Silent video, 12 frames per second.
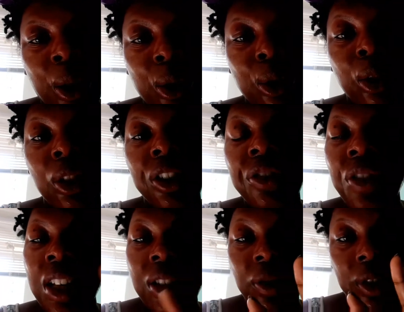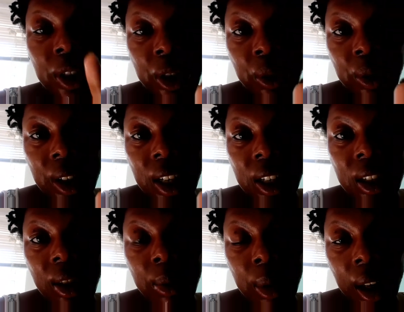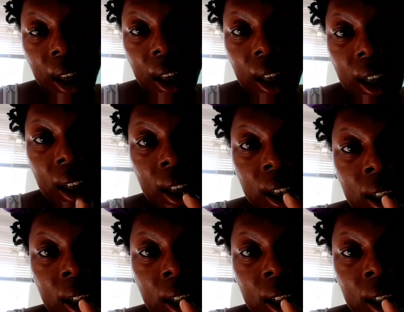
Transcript: So you fast for 2 days in the week